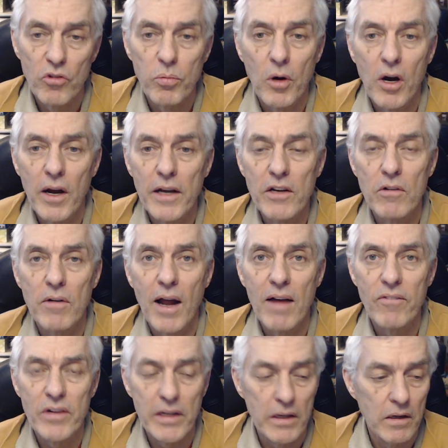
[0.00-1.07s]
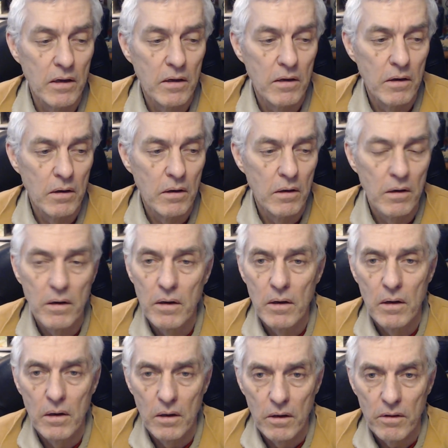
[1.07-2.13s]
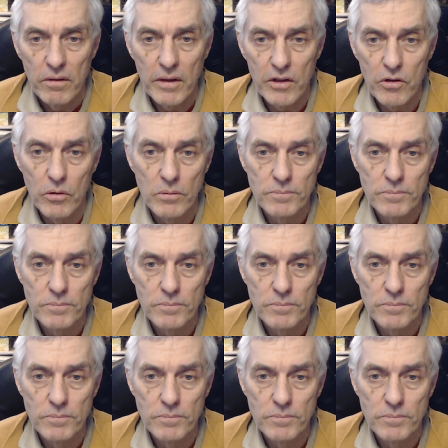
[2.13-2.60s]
behind gravity. Thank you.